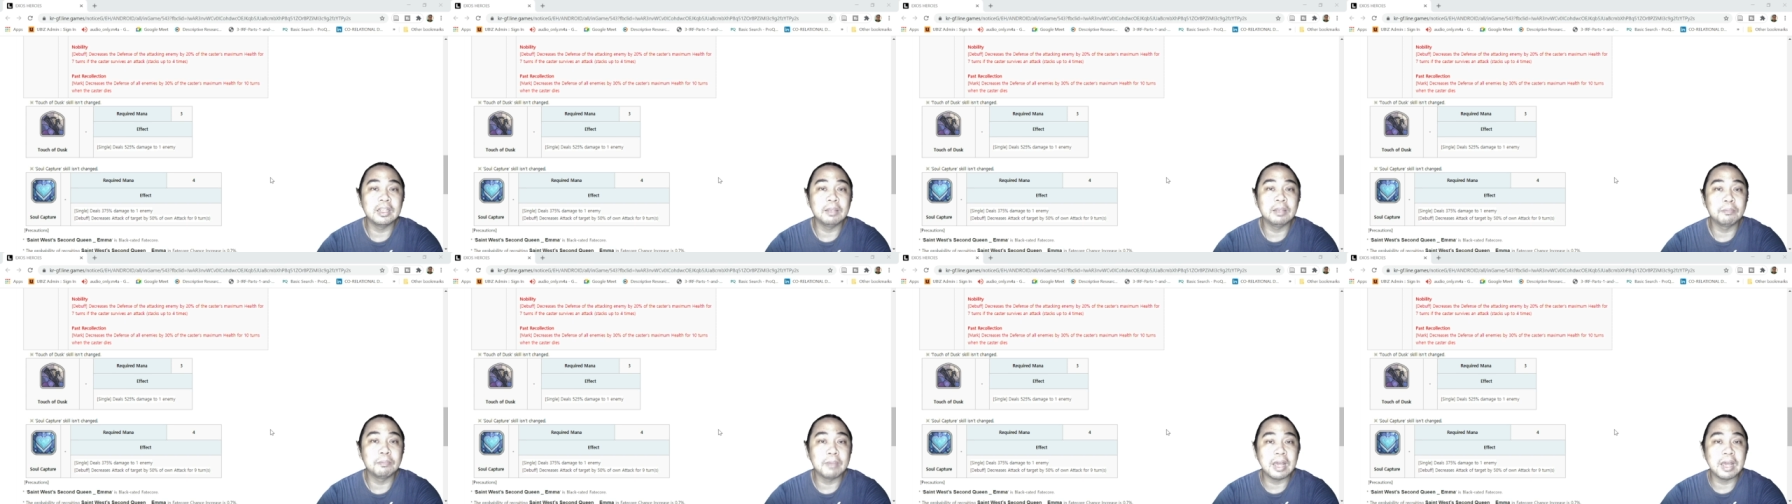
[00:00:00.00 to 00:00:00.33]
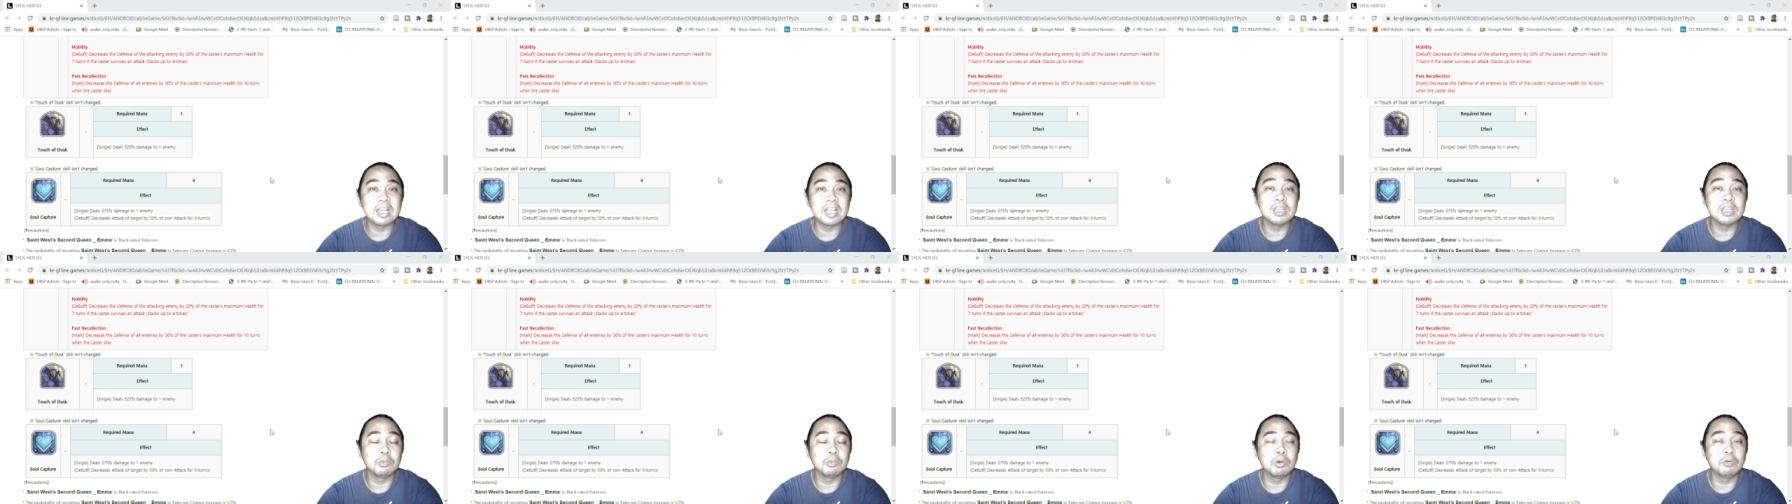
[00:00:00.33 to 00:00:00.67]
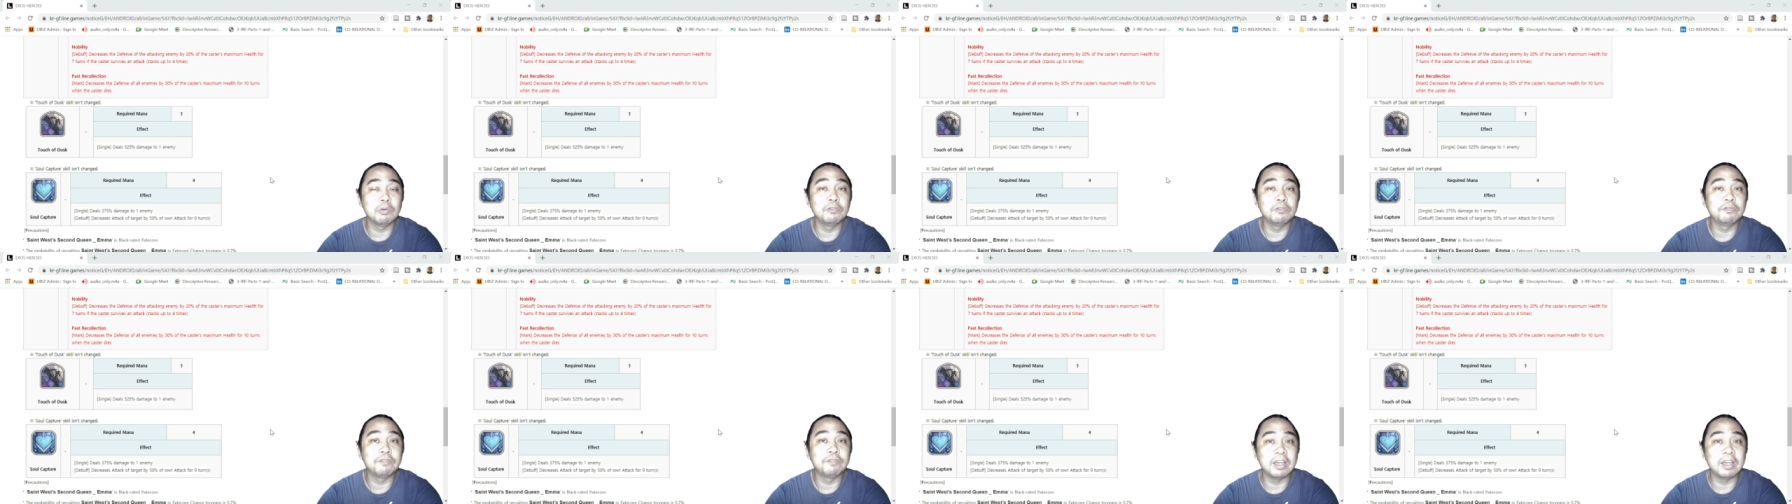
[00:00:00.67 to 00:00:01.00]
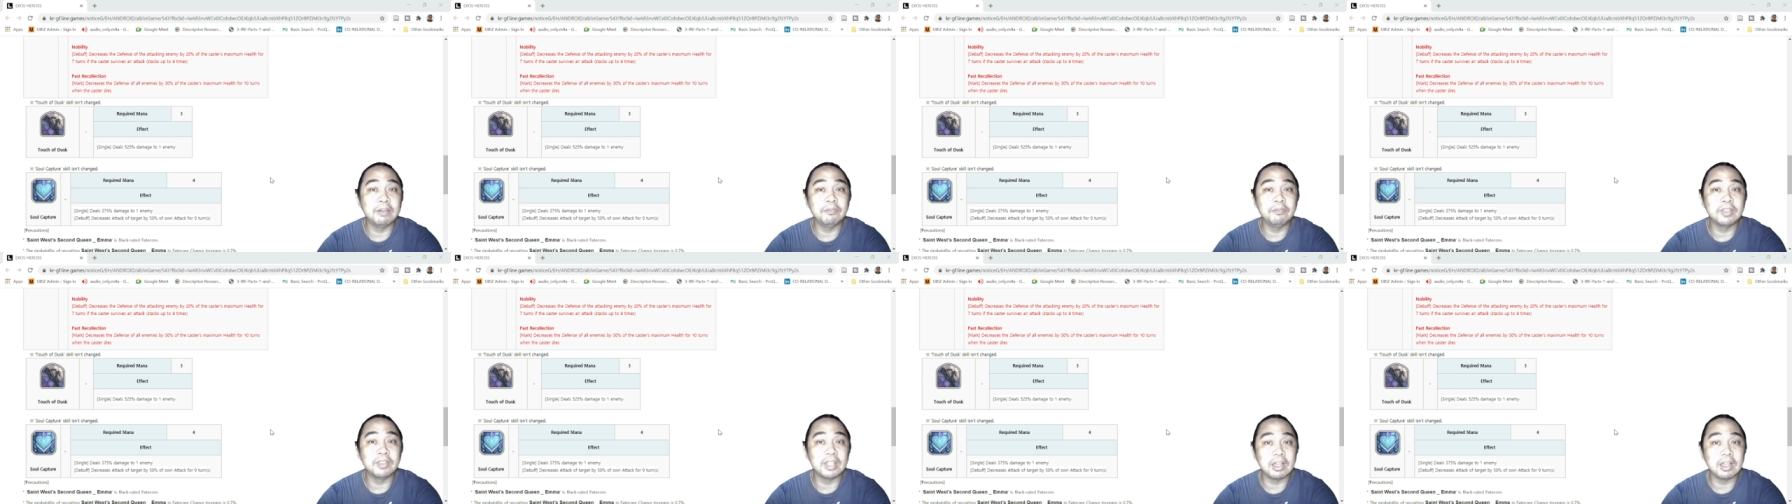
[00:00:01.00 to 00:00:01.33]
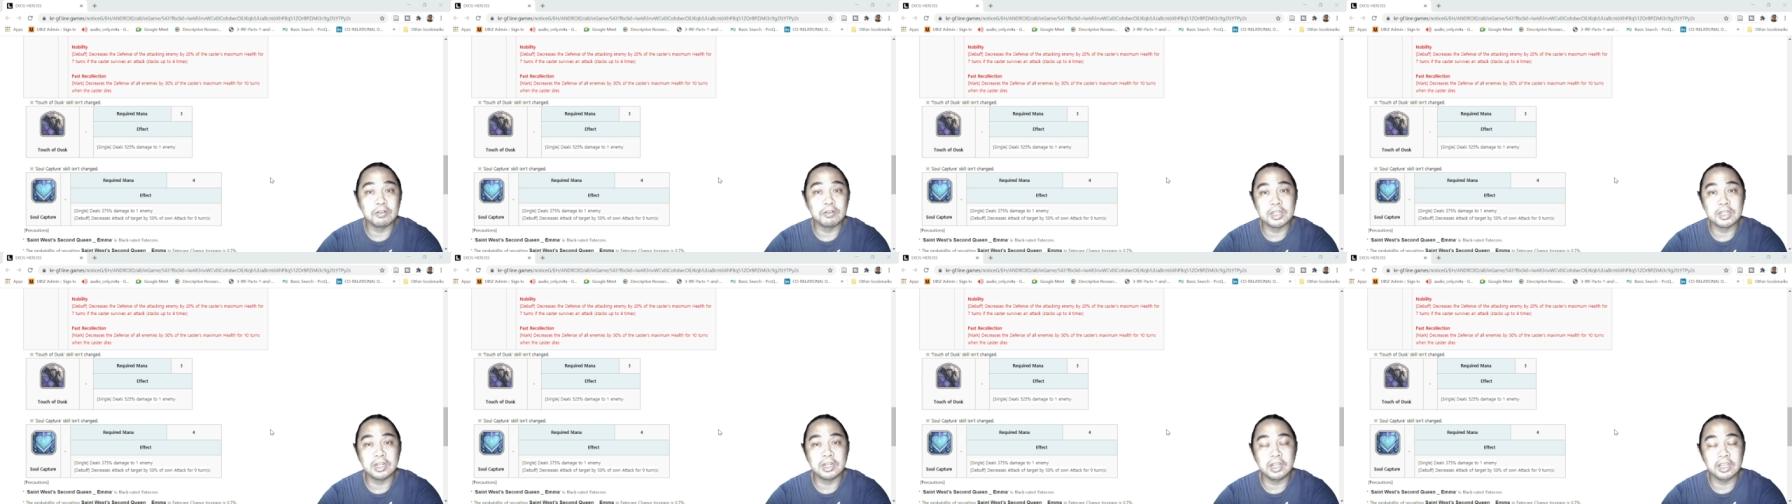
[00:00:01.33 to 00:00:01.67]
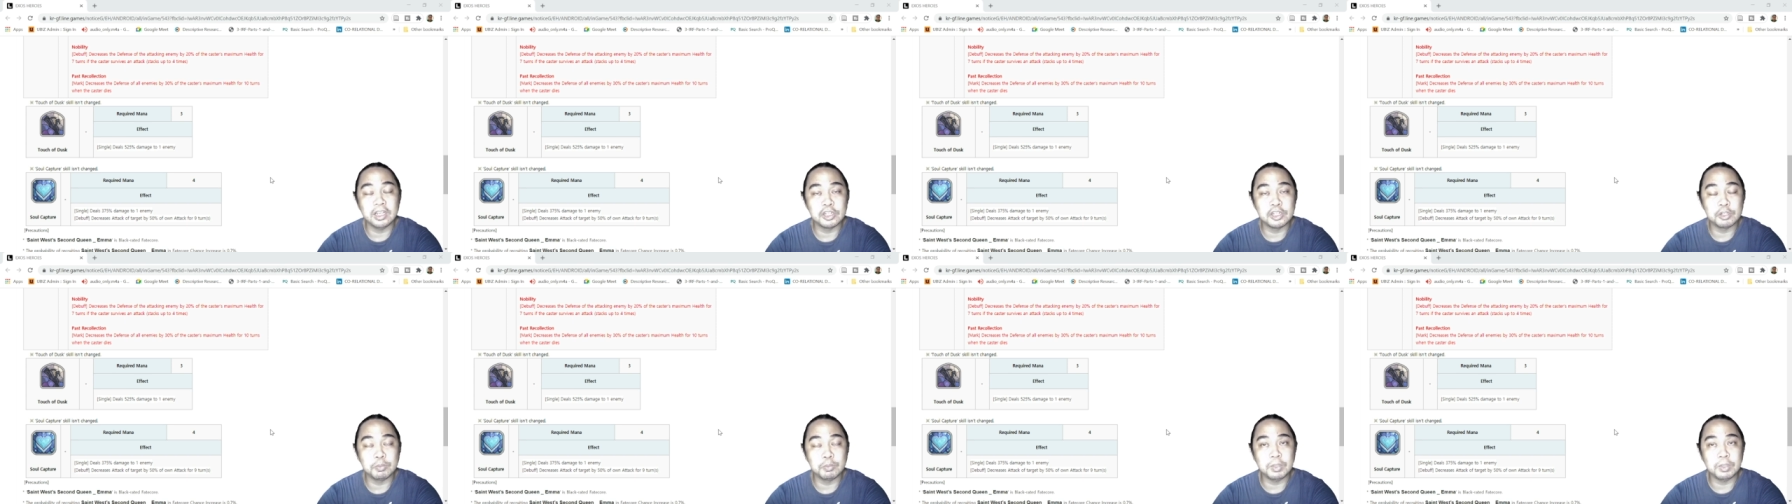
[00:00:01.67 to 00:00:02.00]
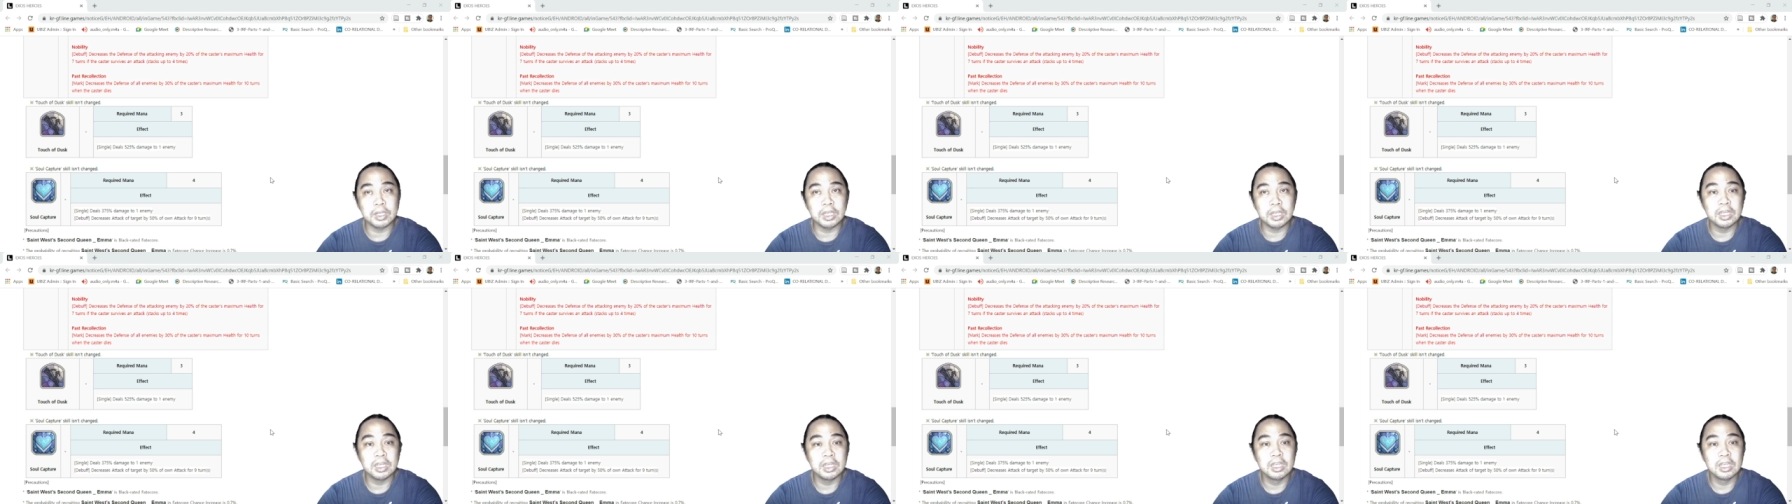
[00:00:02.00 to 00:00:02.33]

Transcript: a maximum of five thousand H P,